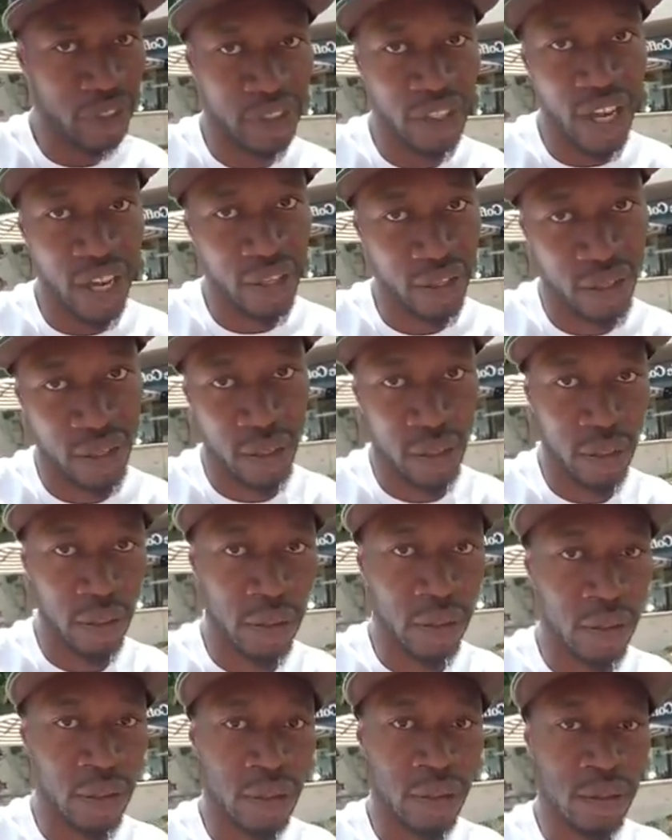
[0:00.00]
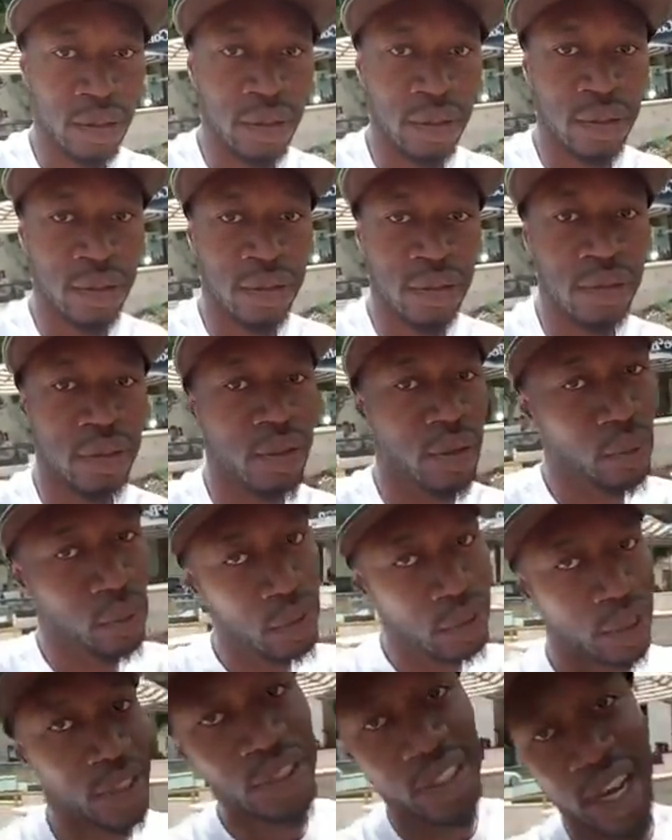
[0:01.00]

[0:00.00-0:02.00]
death. And we'll get to